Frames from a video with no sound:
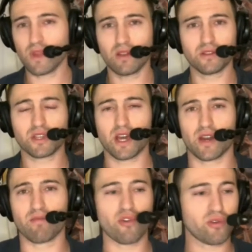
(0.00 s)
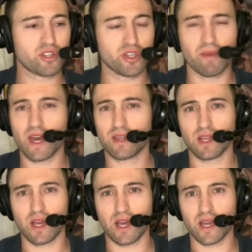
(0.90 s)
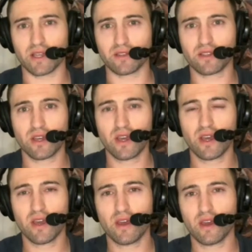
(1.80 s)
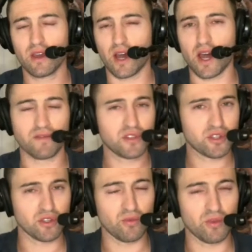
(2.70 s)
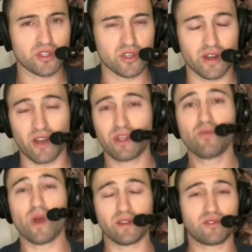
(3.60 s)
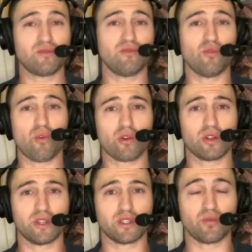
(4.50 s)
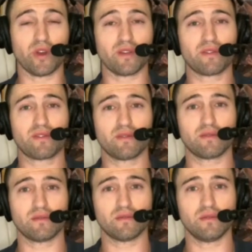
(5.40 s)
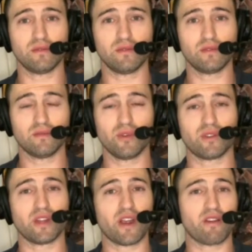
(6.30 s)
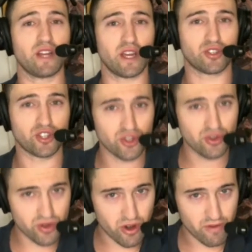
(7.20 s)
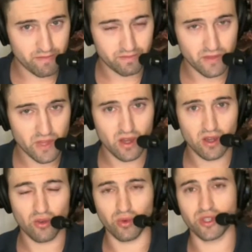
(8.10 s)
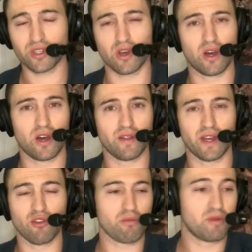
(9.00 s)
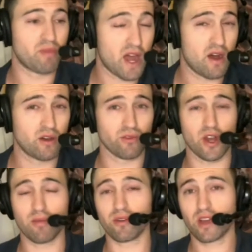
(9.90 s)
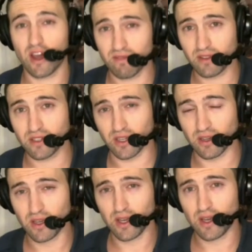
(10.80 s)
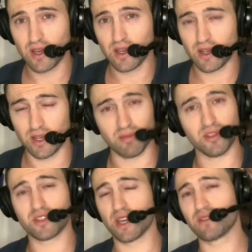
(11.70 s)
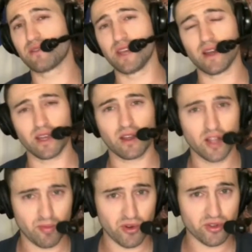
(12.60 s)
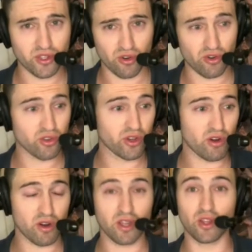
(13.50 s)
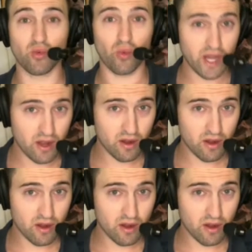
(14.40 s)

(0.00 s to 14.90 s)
This kind of broke some headlines. Obviously, we saw now he went to New Orleans with with Larry Nance Jr. We saw that Norman Powell and Robert Covington had been sent to the LA Clippers earlier in the week.